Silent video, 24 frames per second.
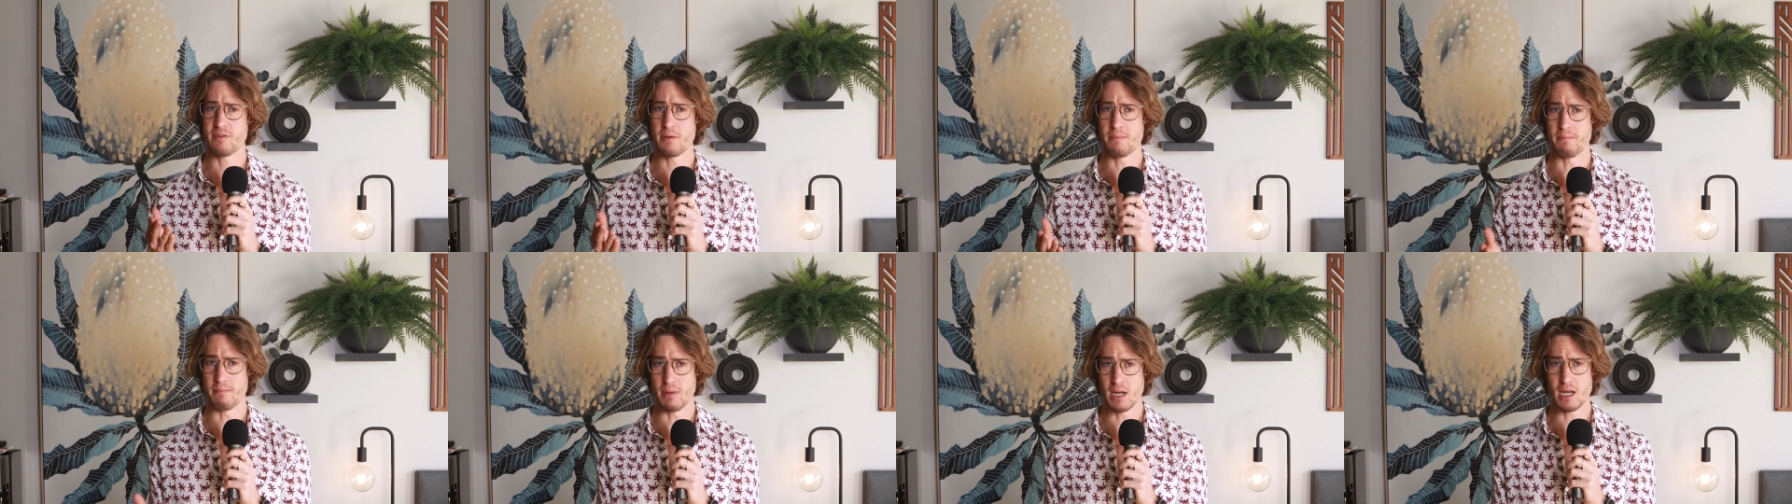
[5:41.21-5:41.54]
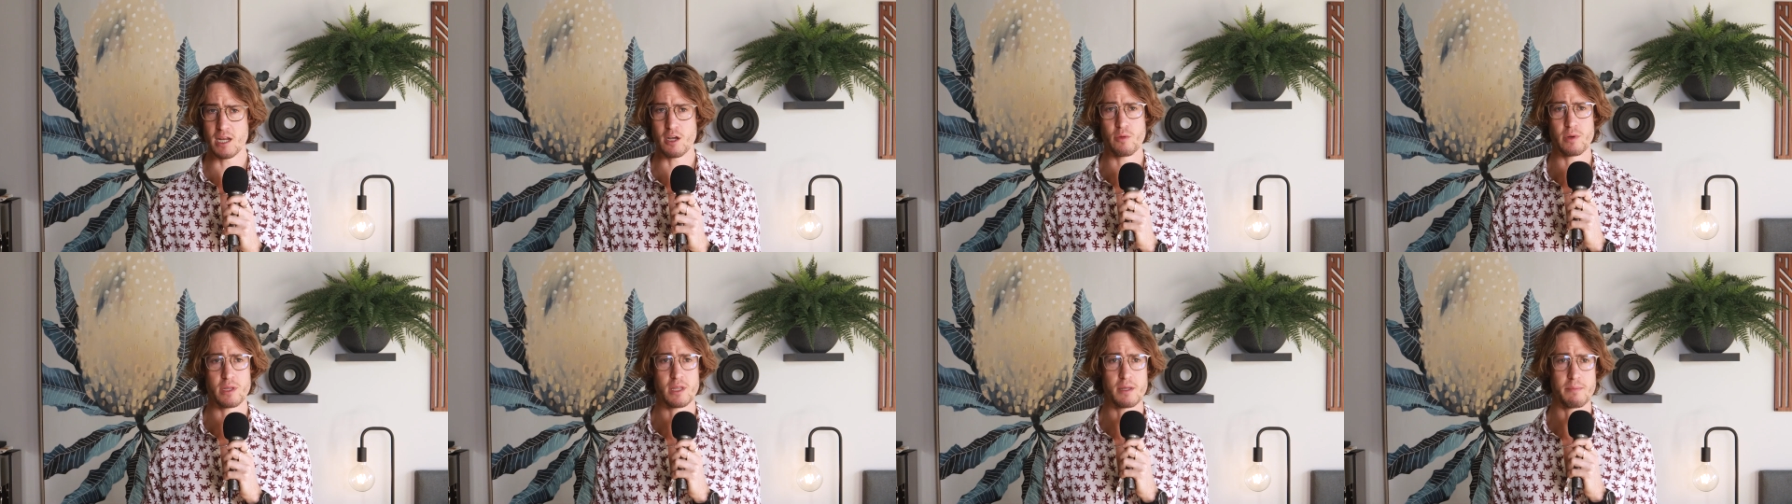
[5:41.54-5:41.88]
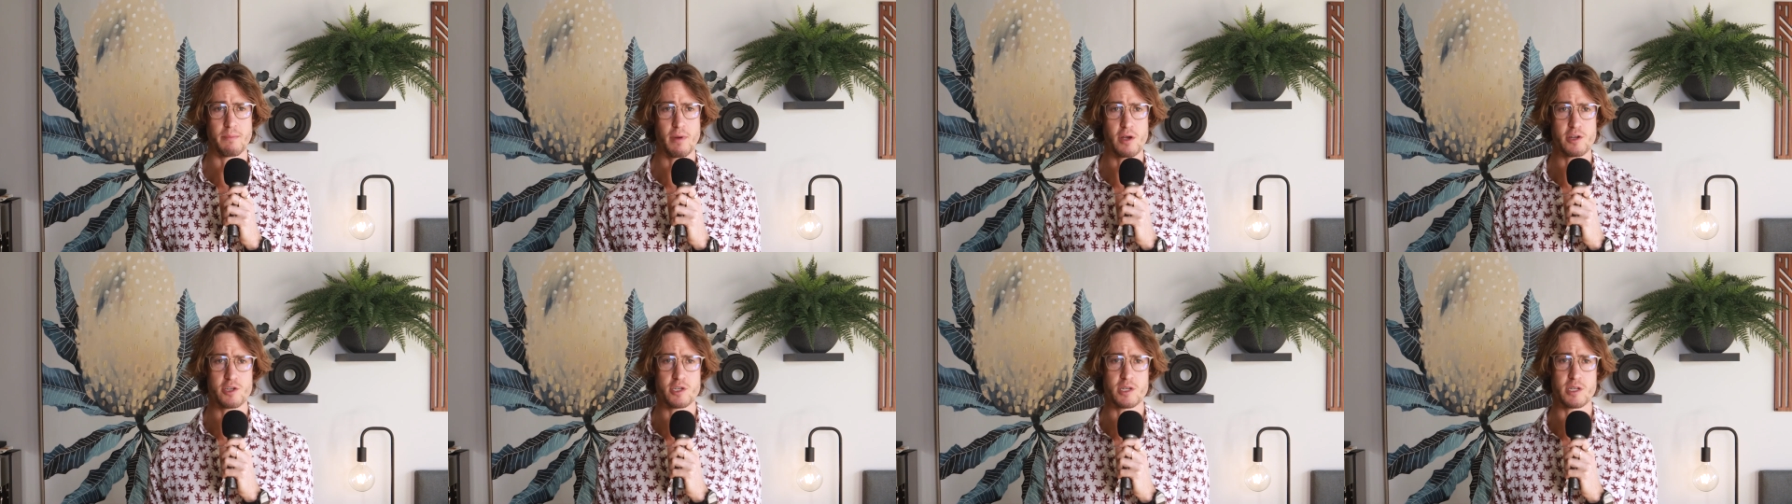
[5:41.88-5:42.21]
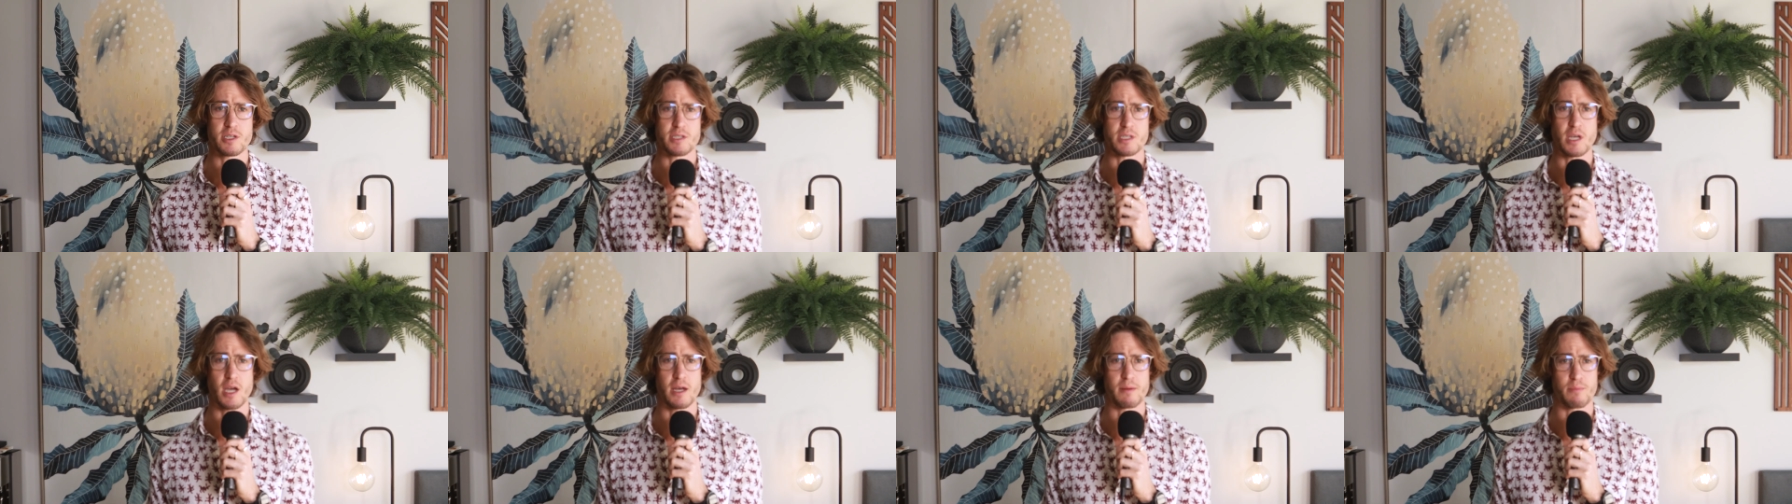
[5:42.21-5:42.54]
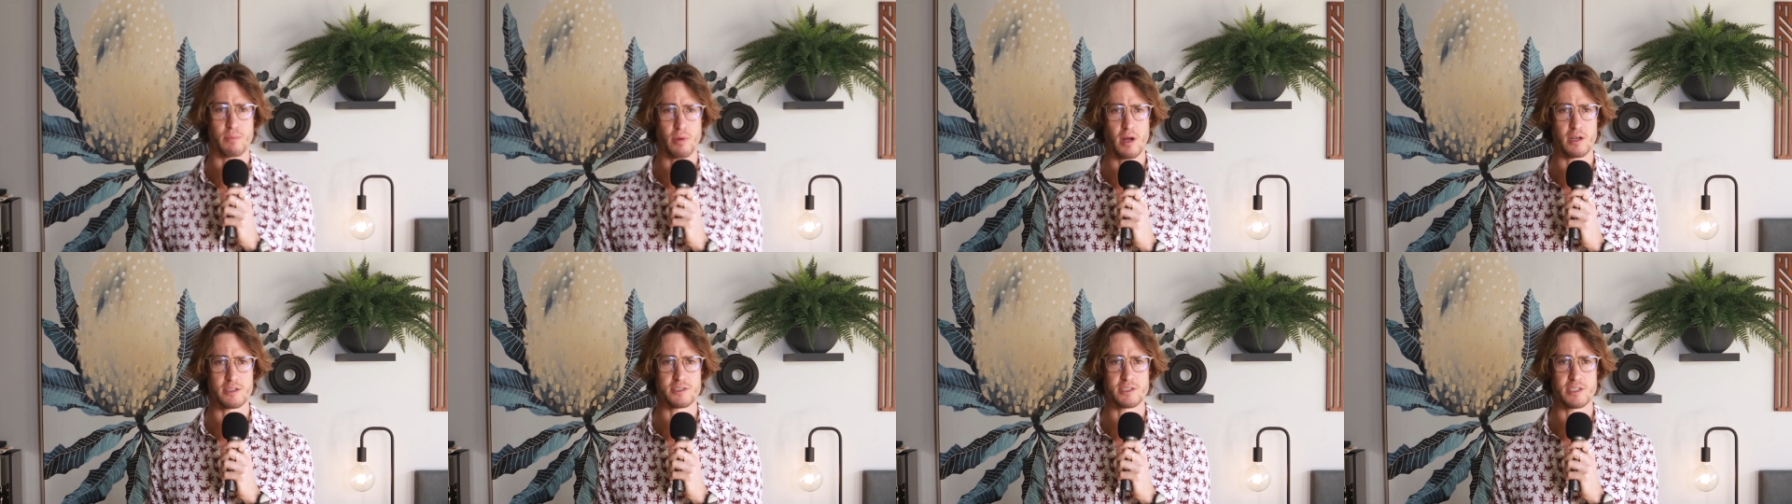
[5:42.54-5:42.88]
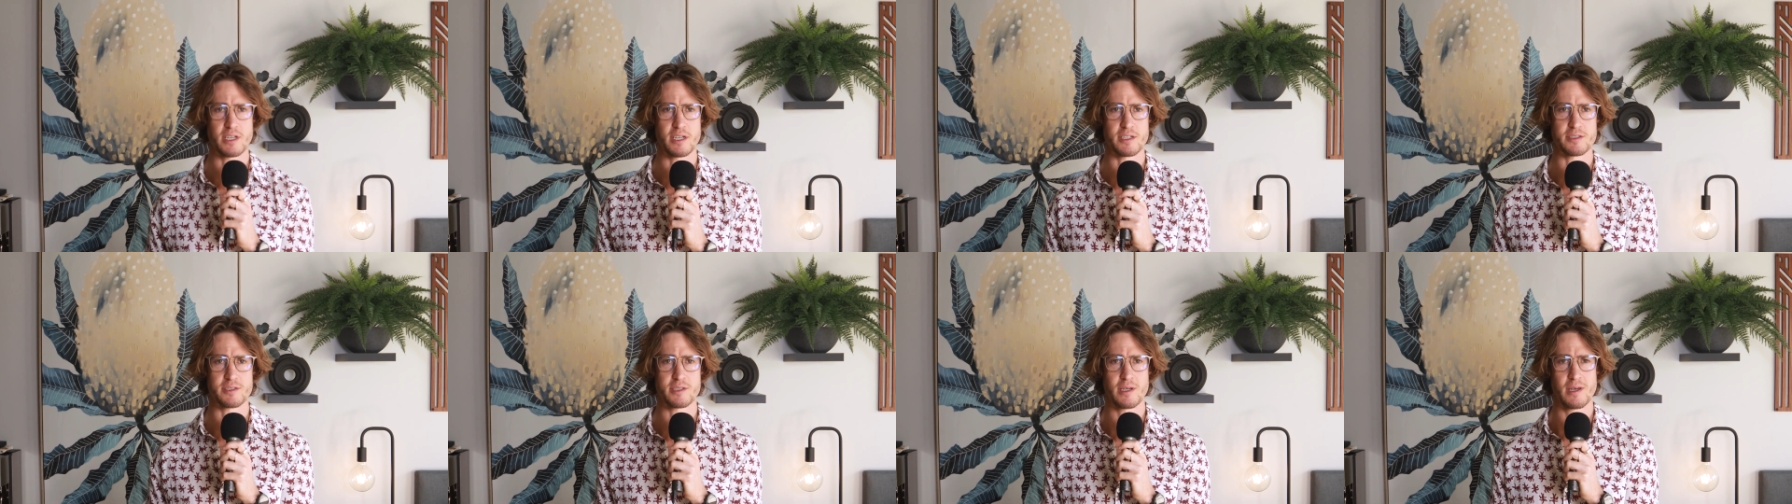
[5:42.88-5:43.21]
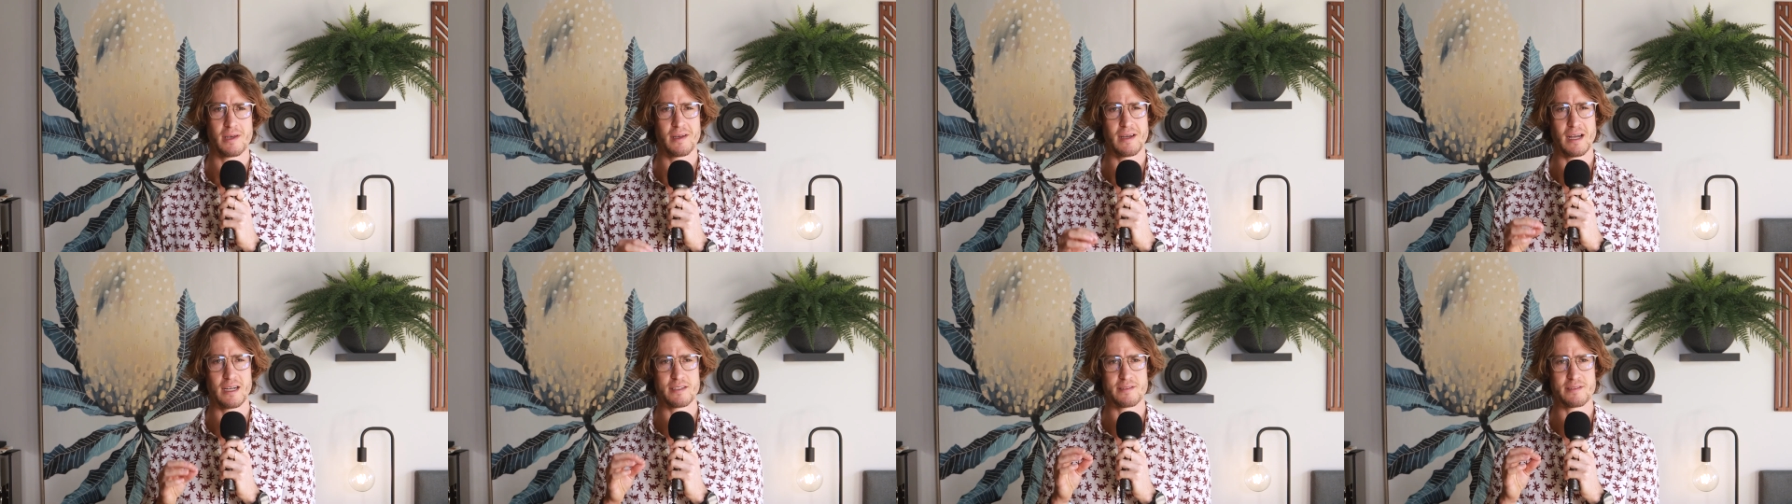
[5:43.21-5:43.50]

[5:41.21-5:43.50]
familiar with the motion design process,